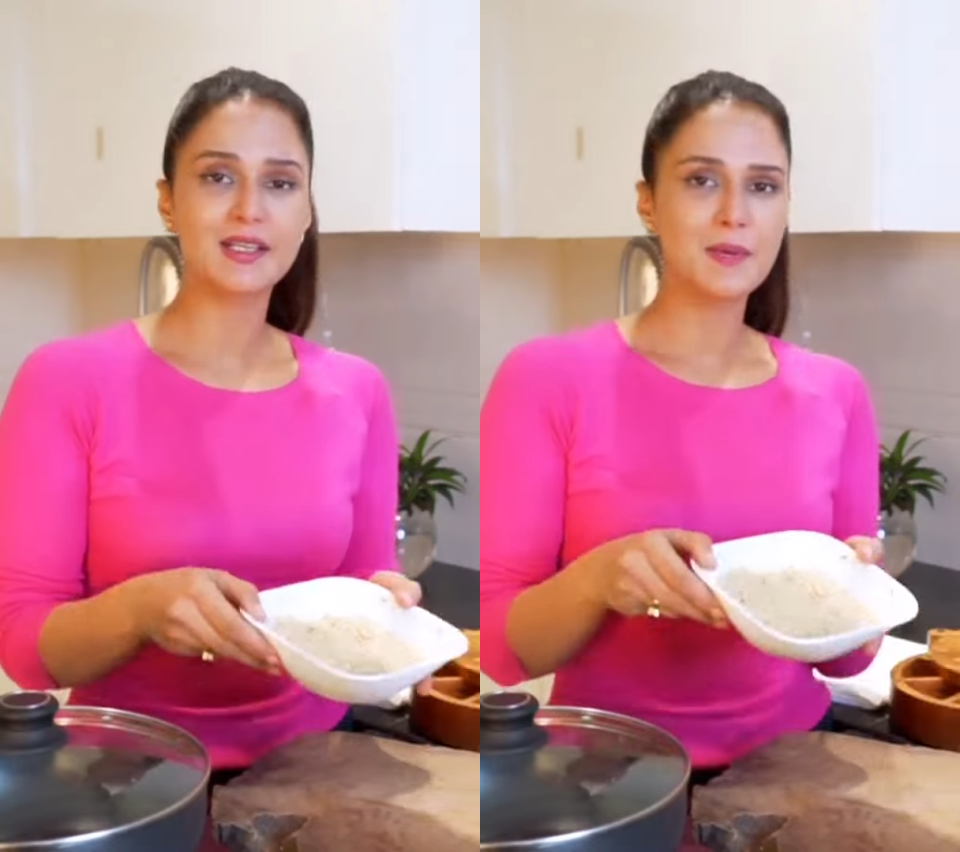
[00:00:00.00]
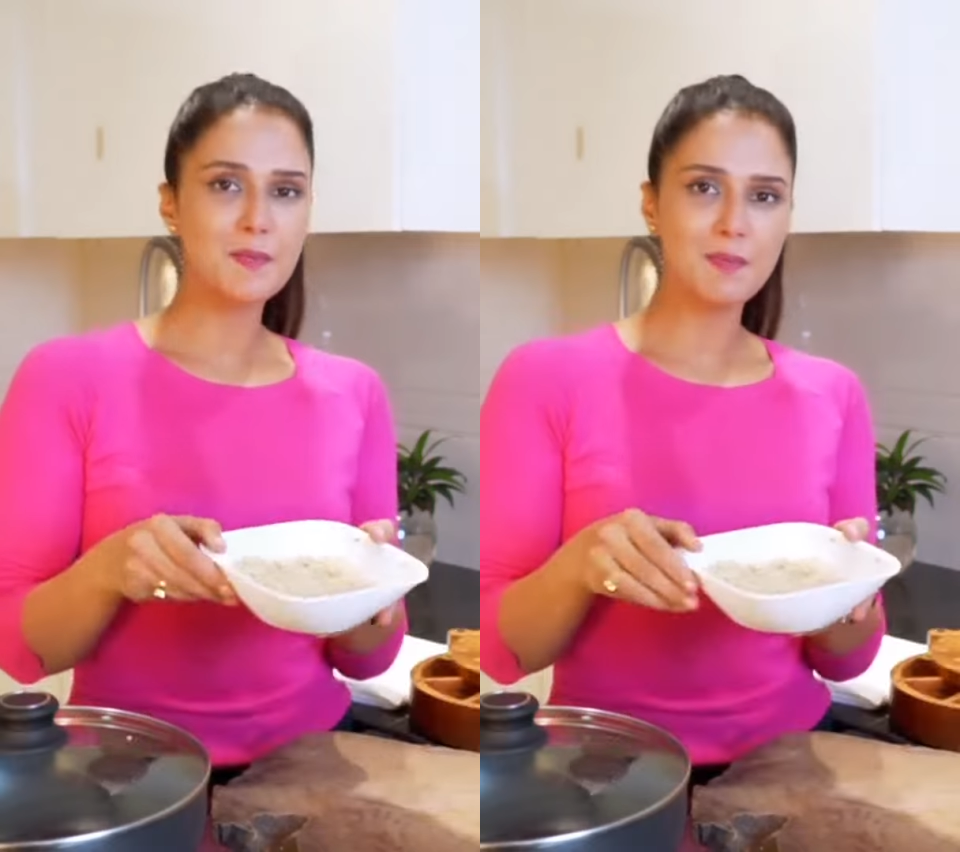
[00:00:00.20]

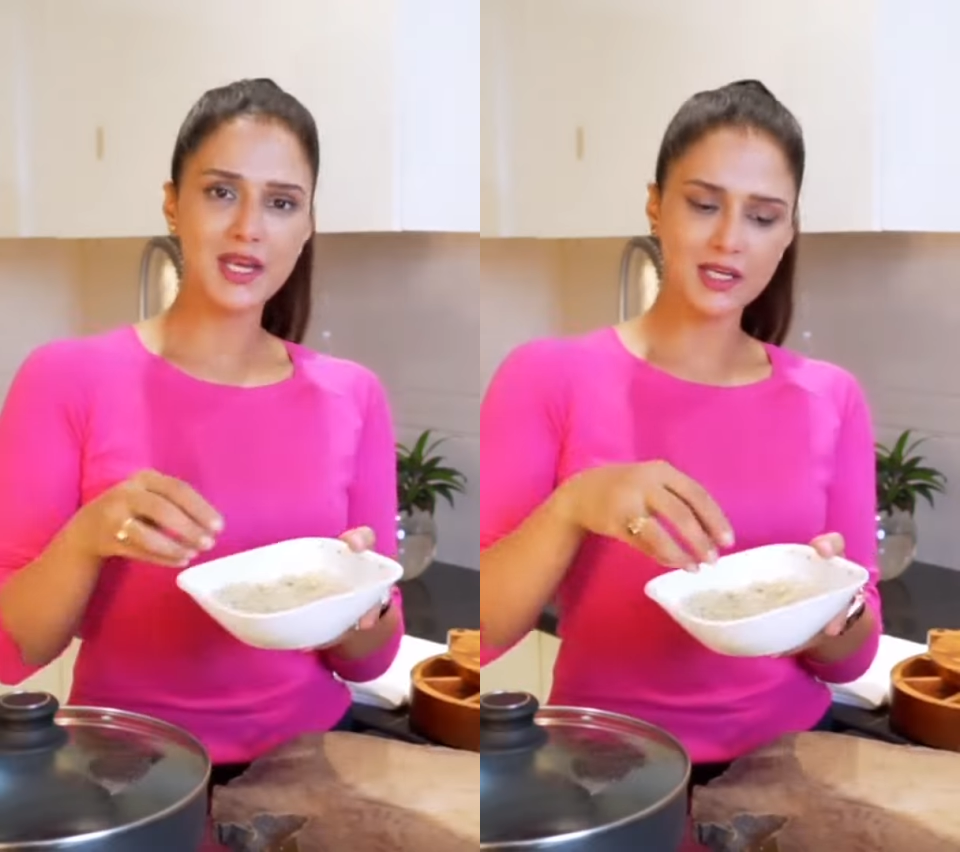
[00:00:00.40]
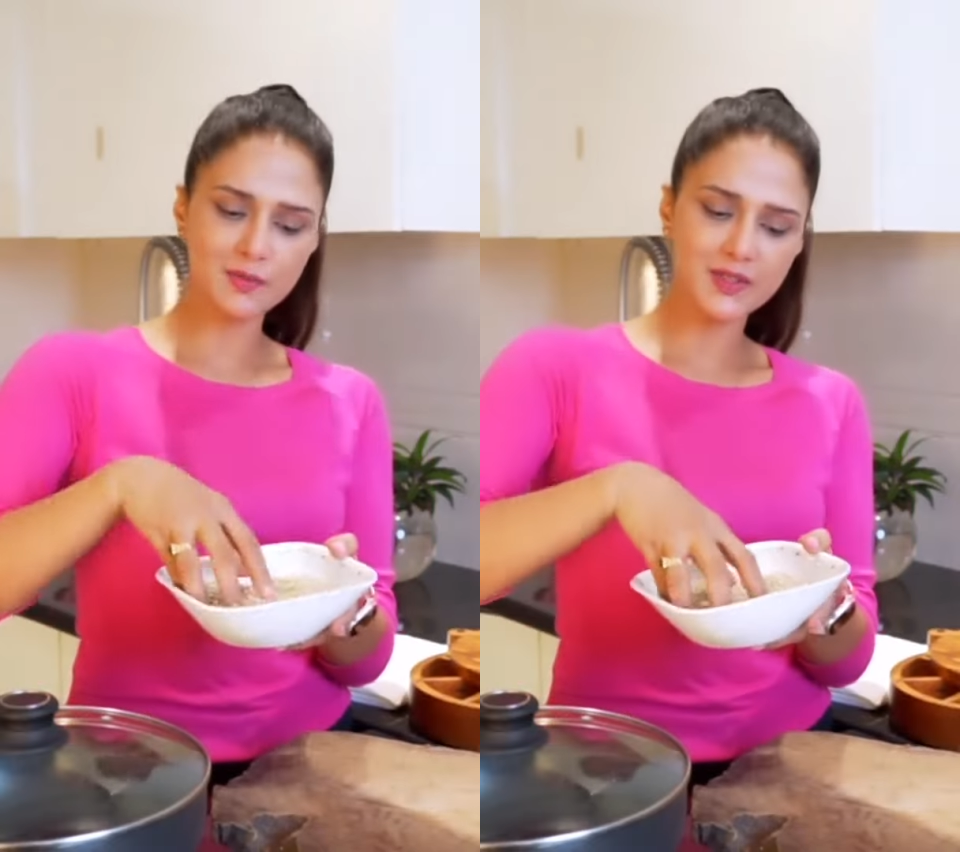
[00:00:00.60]

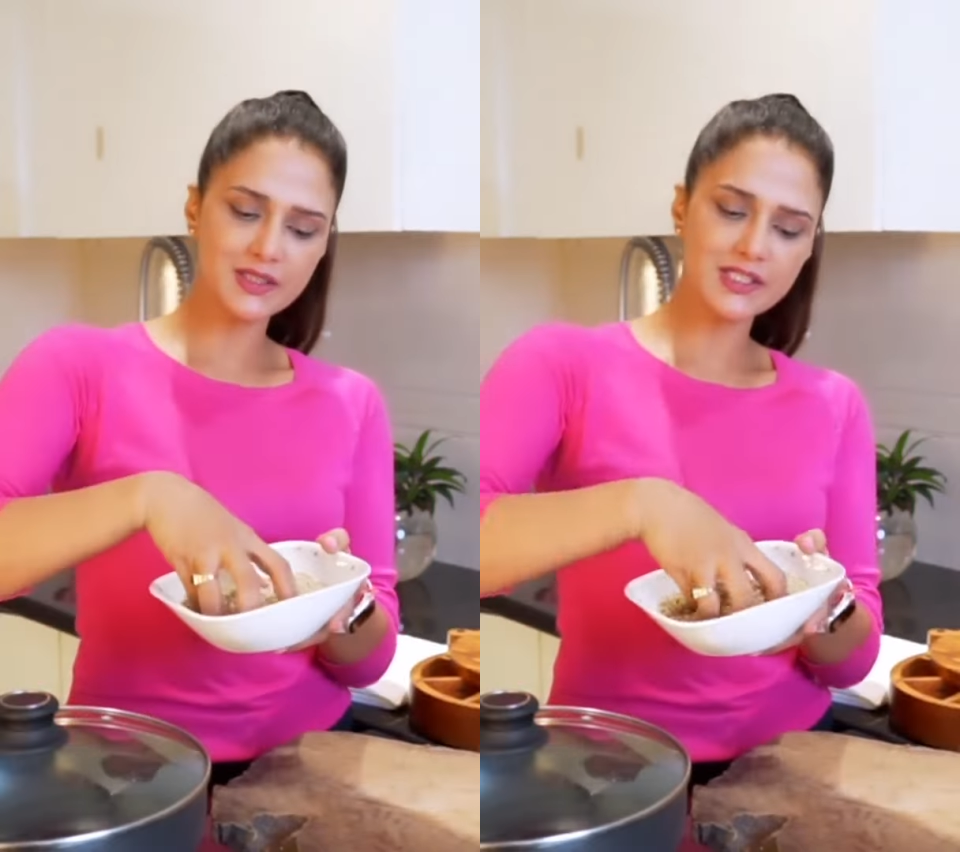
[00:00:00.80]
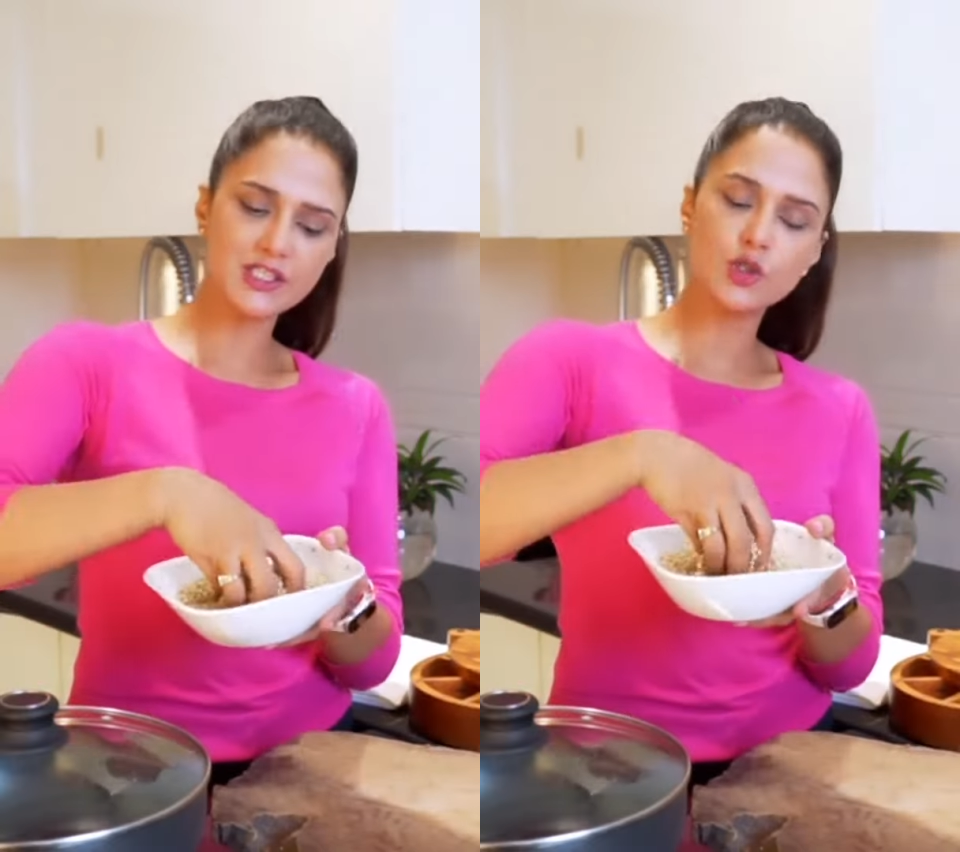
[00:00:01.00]
made with the
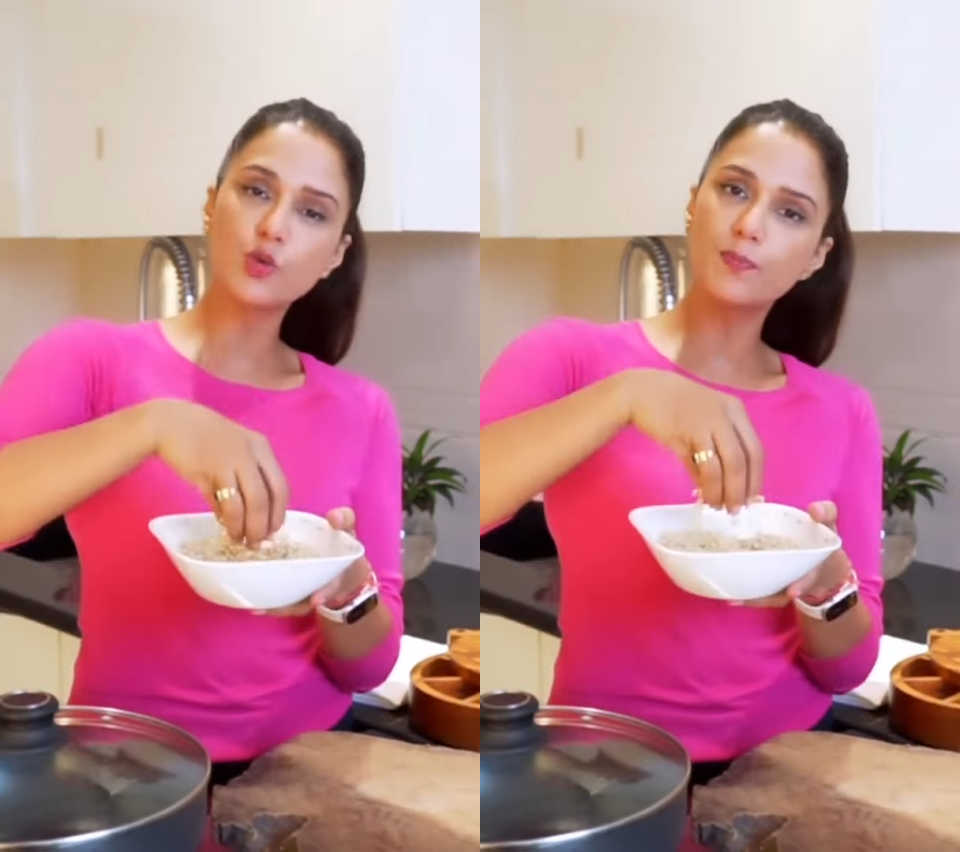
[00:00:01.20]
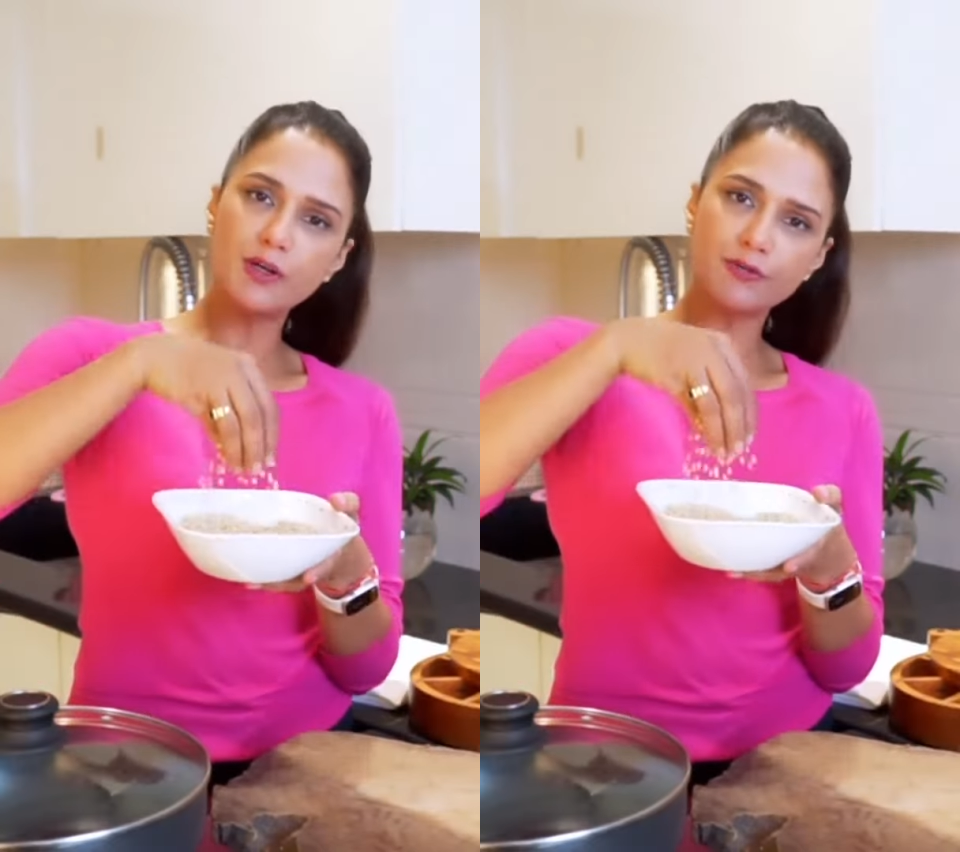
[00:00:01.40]

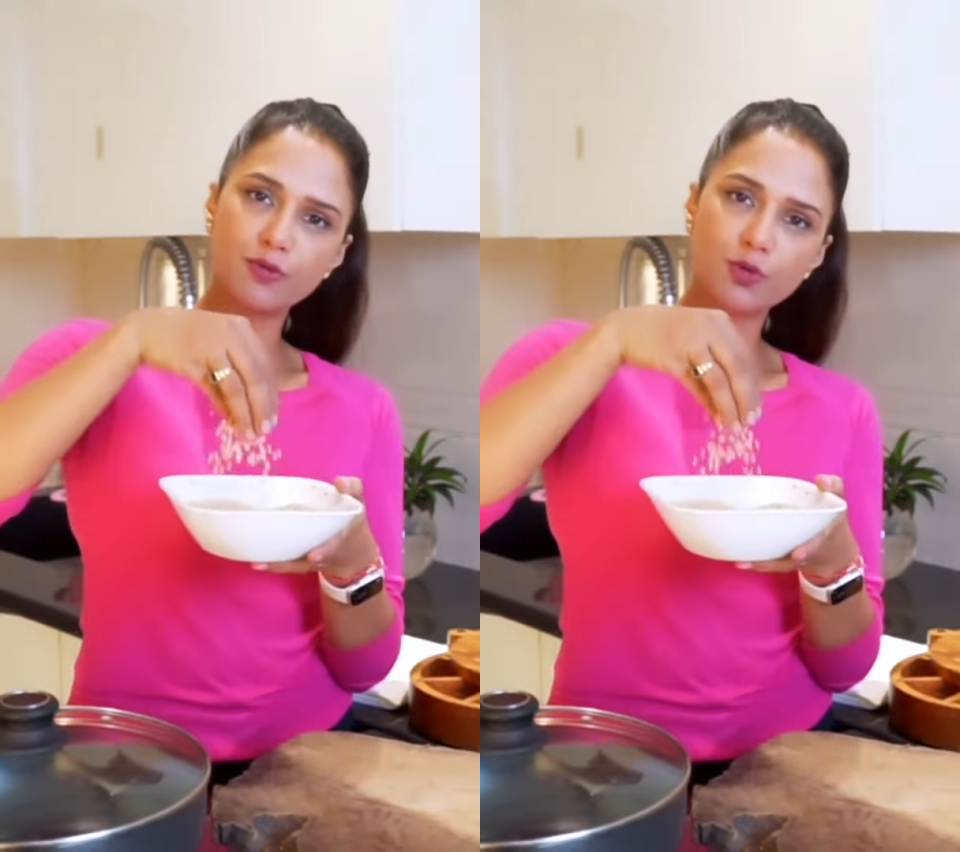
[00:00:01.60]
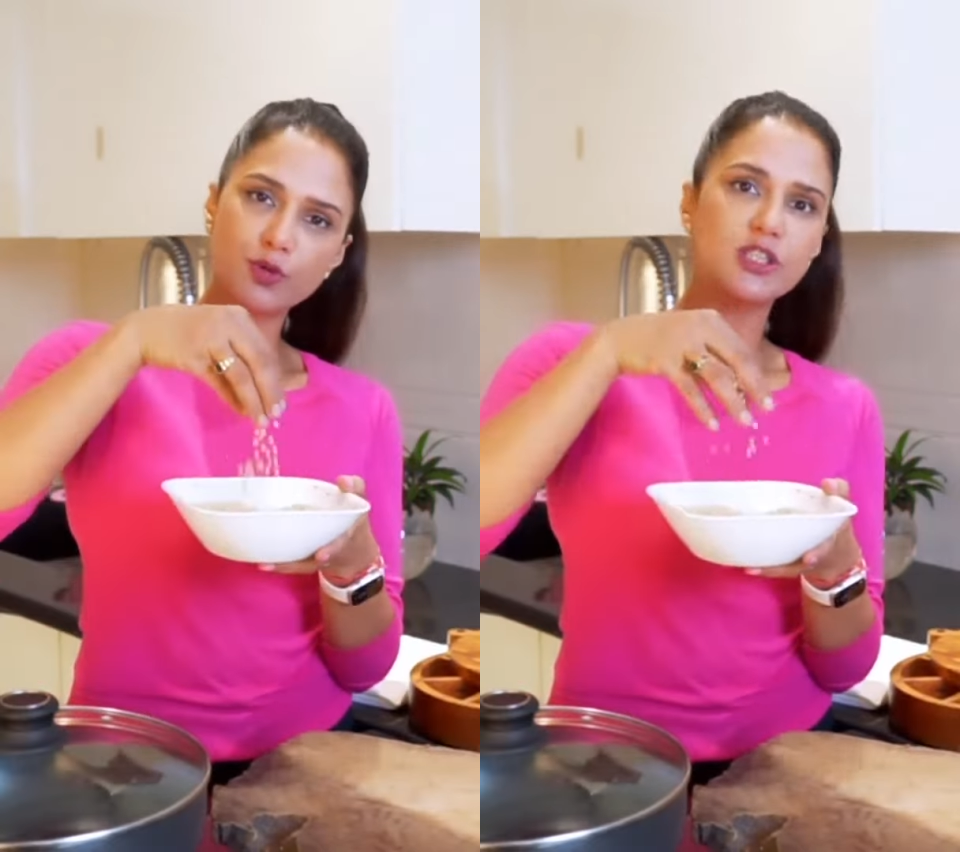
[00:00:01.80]
superfood